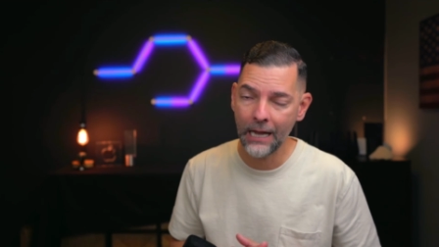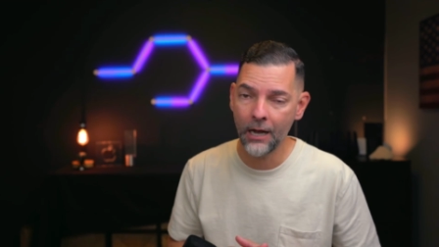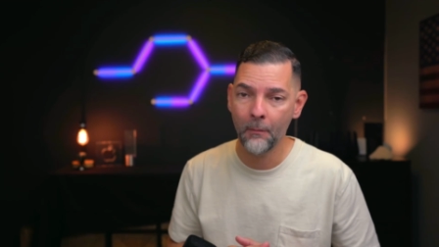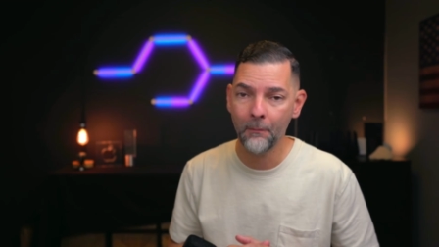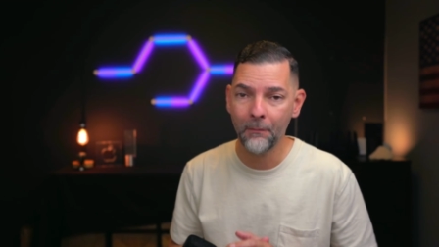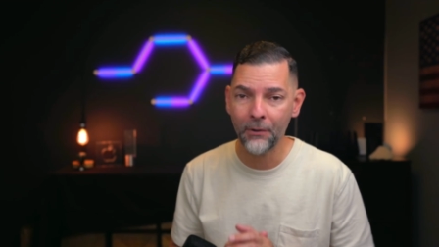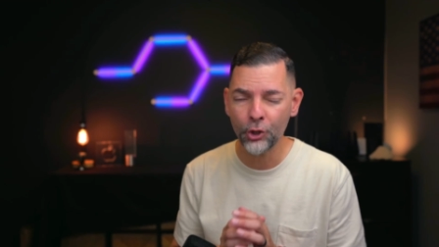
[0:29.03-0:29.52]

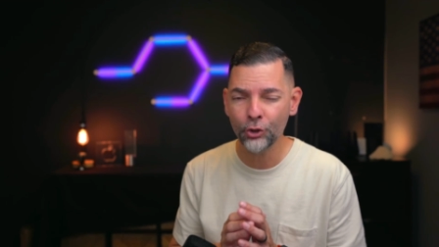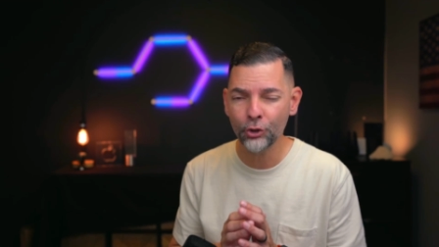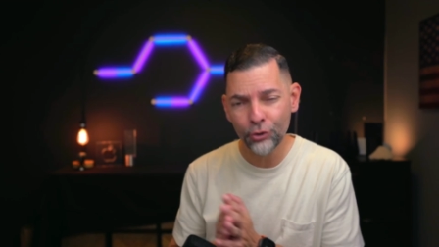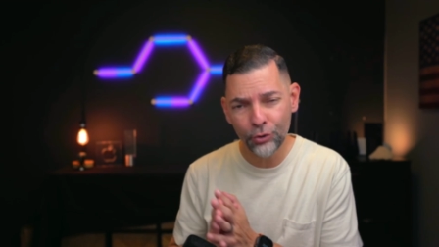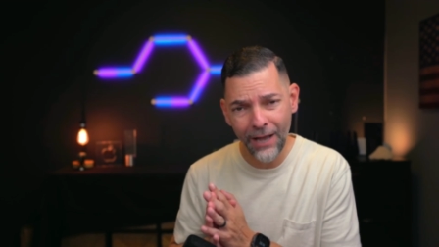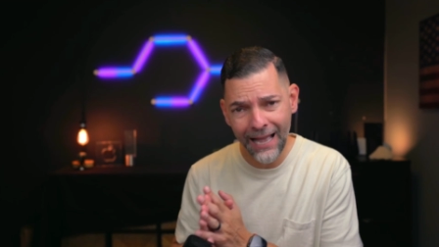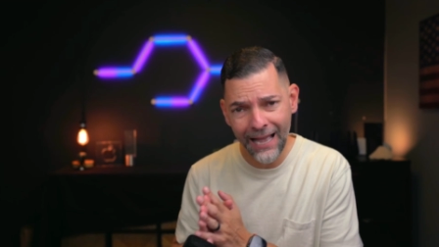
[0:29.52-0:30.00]
Um, but you
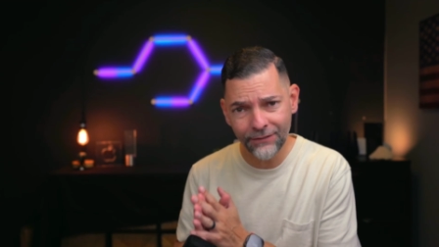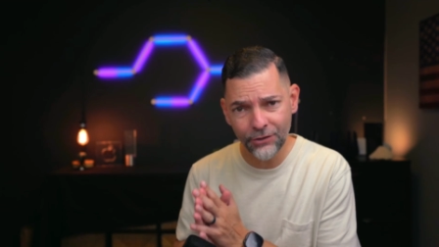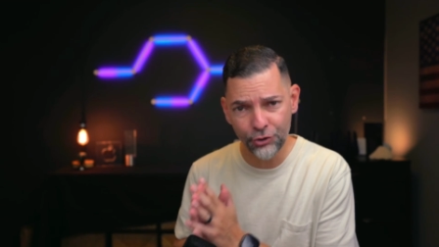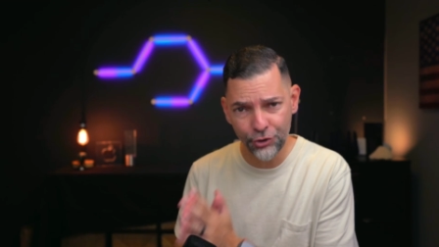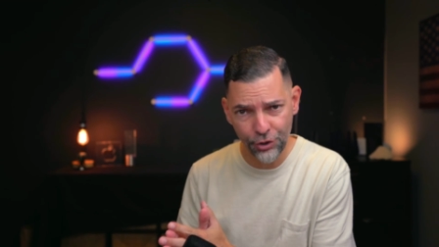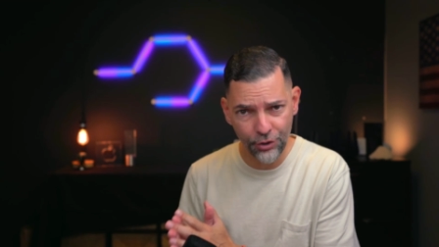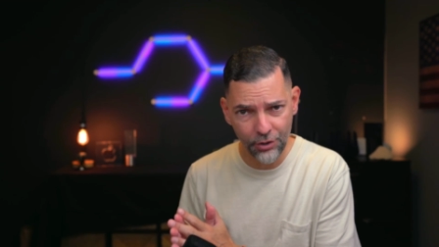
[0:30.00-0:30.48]
do have
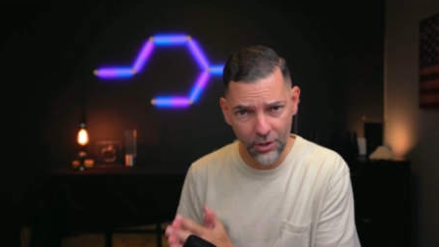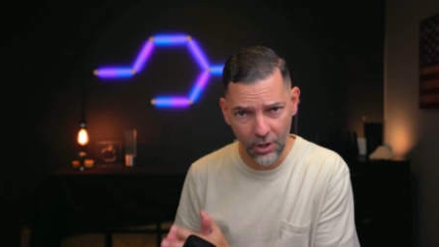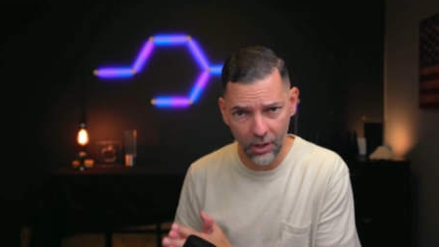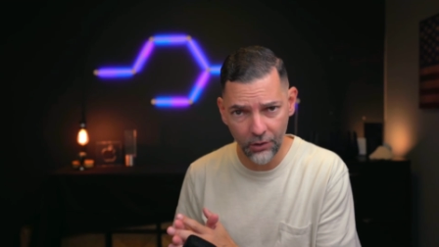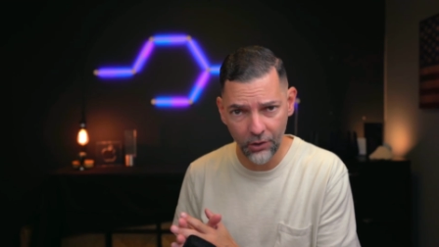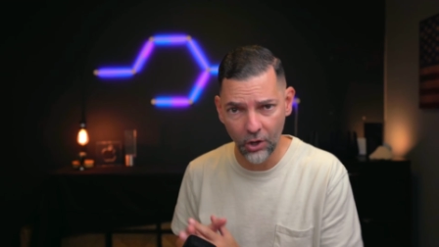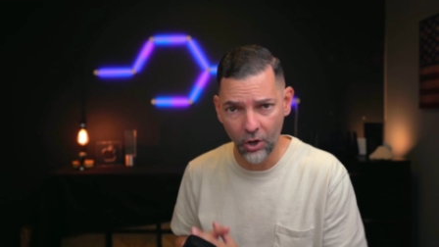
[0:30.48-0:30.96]
to turn
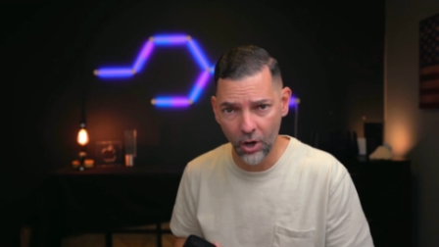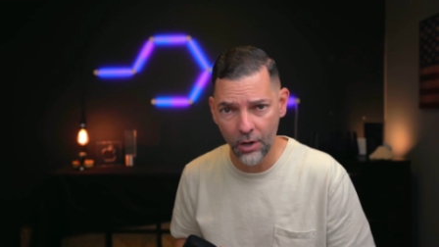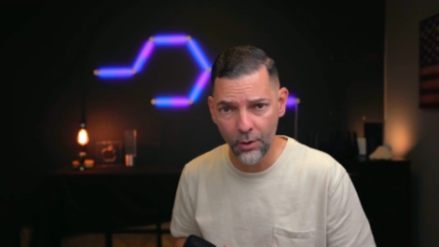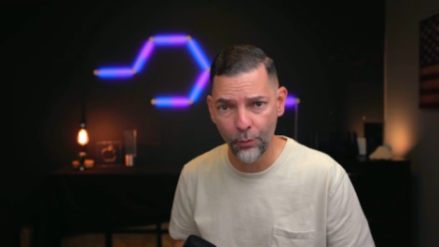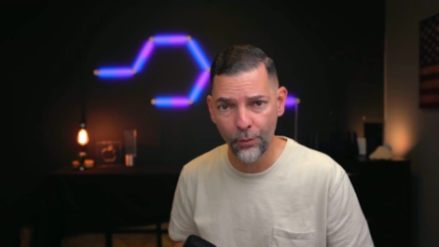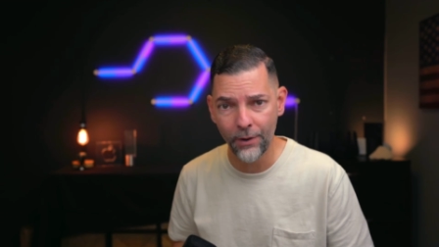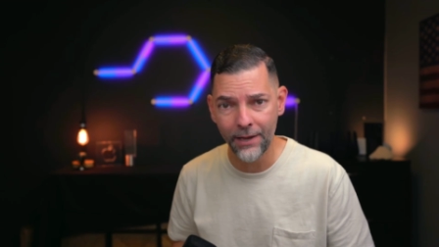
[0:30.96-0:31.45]
on the
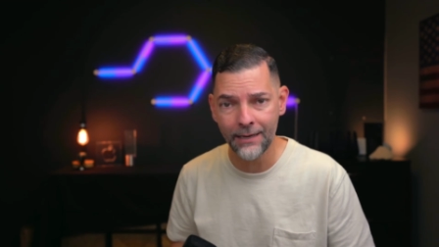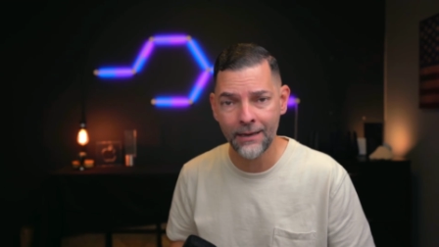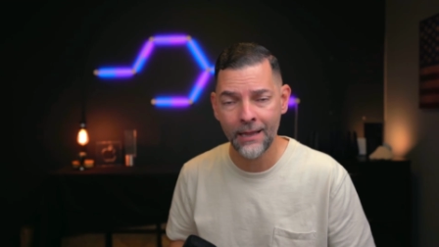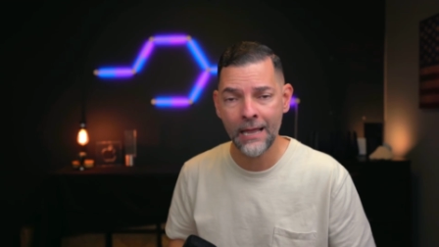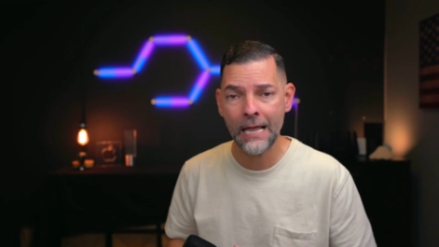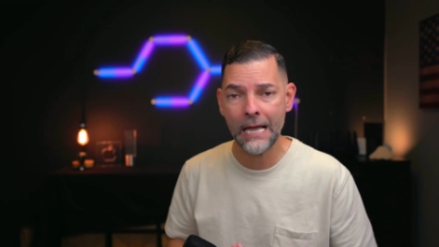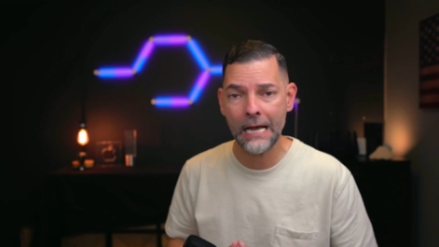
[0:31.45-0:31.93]
heart
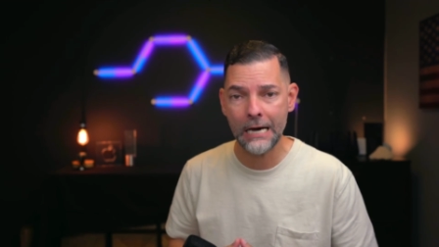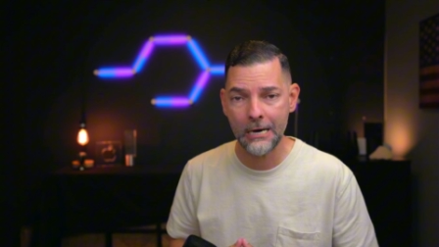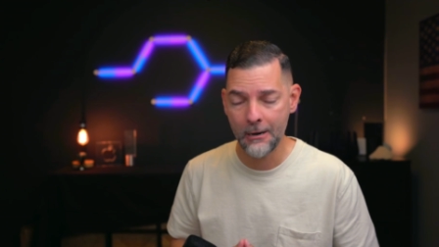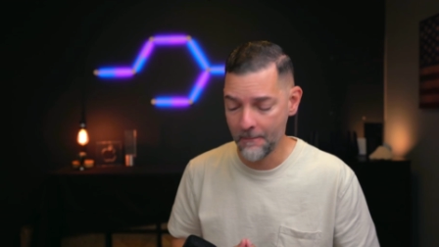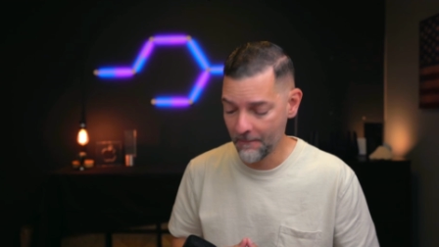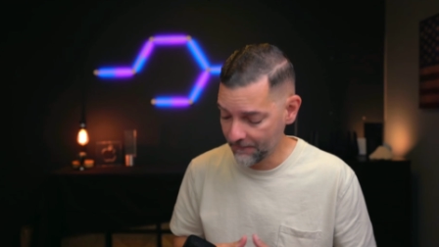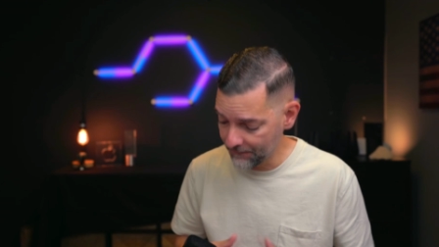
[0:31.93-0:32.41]
rate
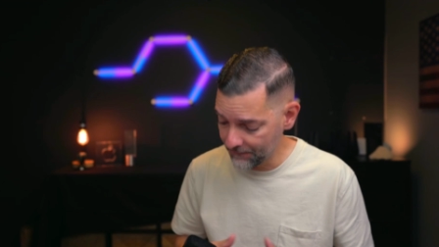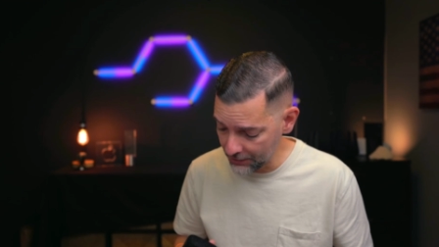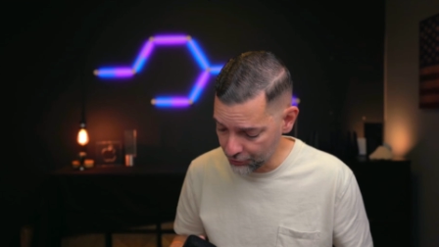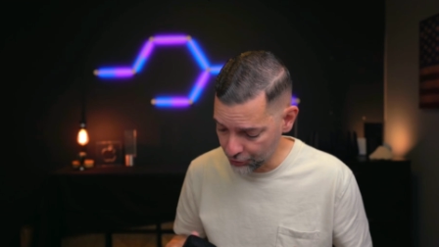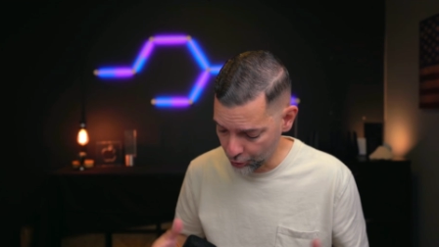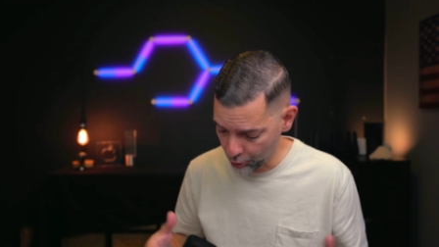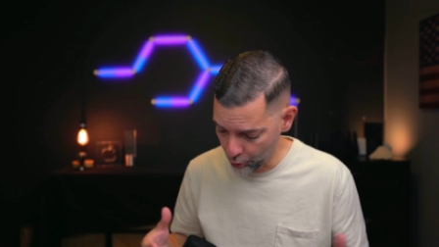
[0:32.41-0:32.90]
um,
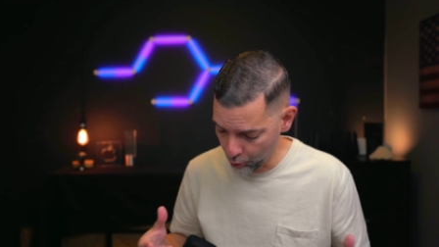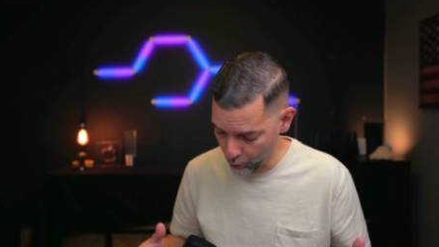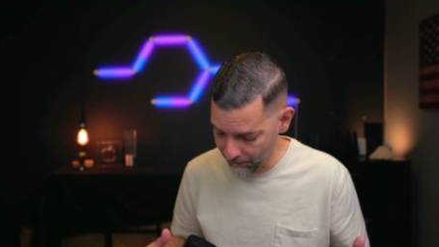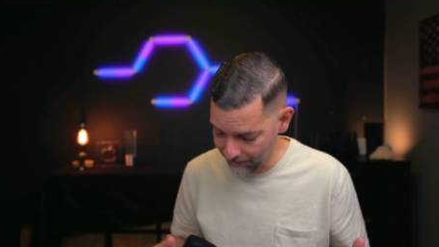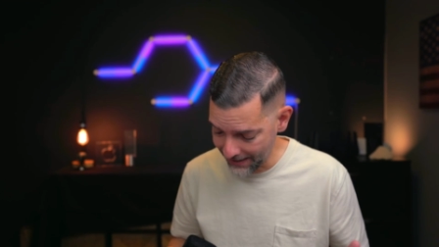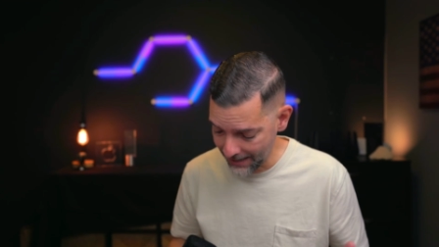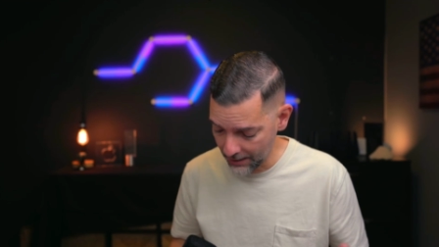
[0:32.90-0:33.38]
feature
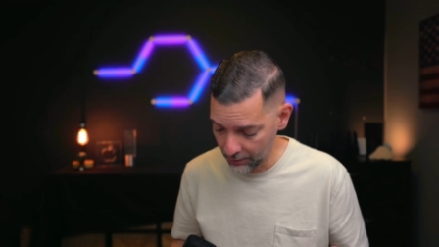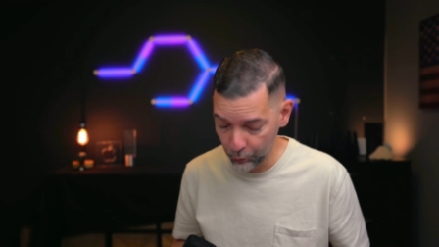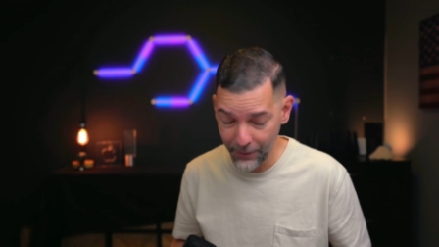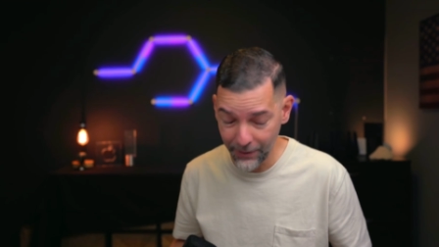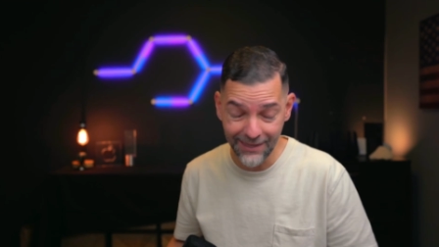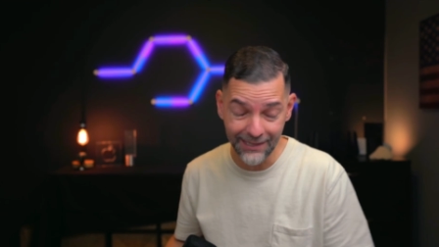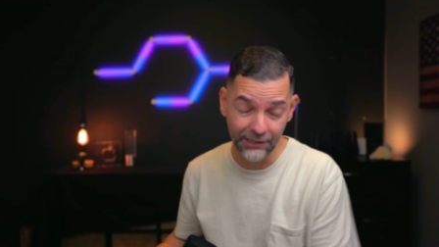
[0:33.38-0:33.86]
found
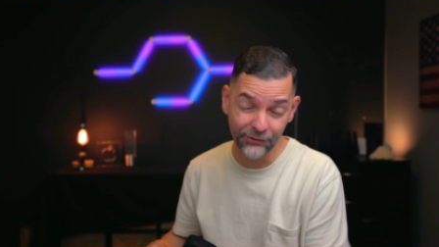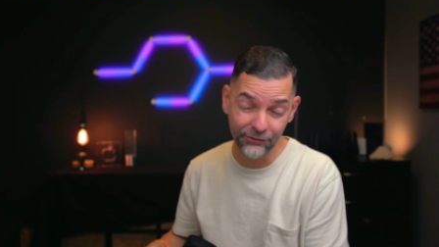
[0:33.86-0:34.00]
within it.